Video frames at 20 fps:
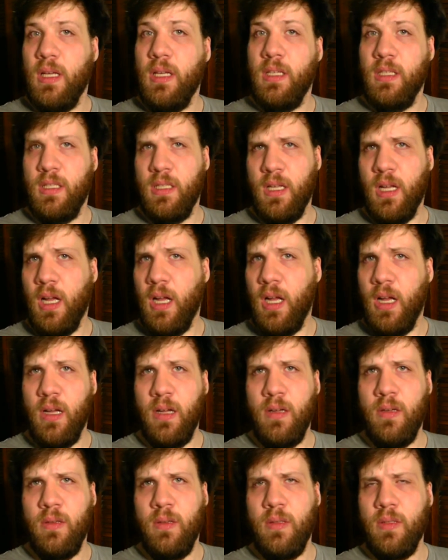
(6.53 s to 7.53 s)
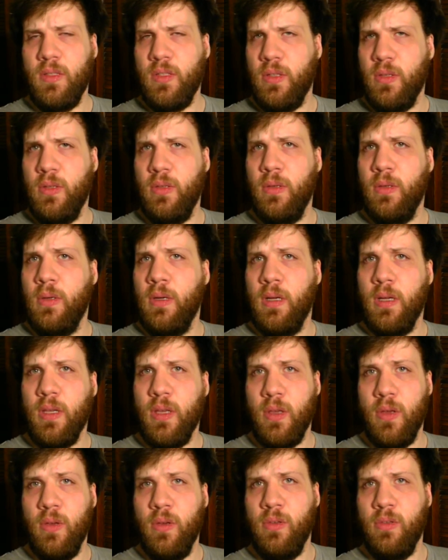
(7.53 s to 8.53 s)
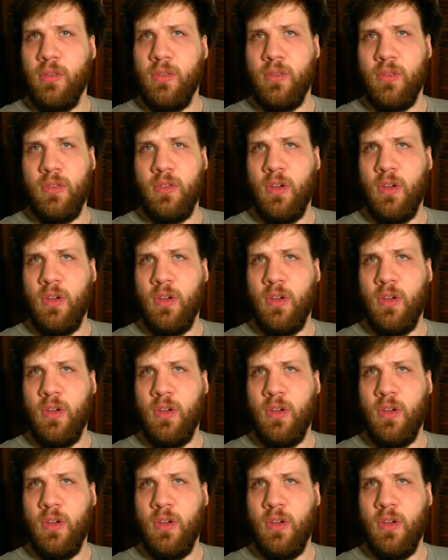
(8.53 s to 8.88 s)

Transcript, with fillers: is how to use